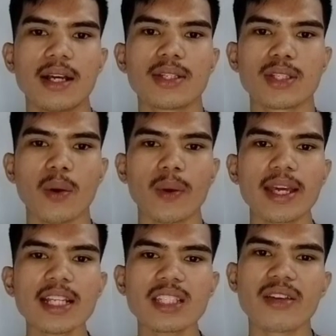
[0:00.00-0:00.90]
So
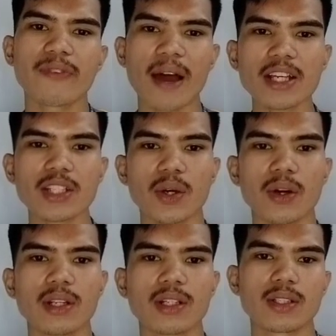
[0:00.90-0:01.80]
its
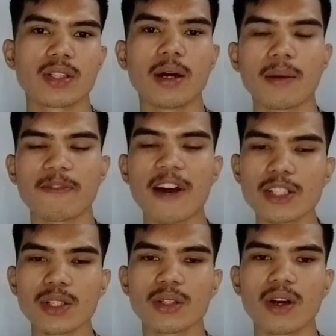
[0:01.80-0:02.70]
function, so the
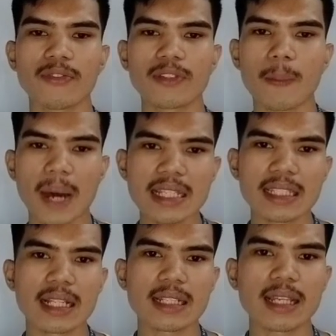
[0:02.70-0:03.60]
function of the
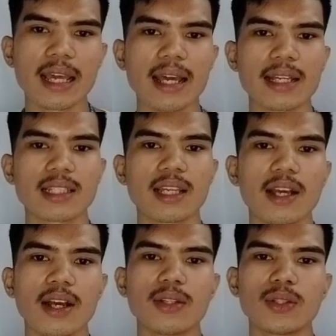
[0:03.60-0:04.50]
muscles is
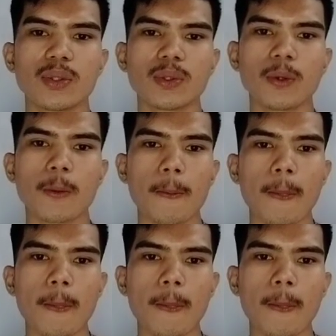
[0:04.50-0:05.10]
to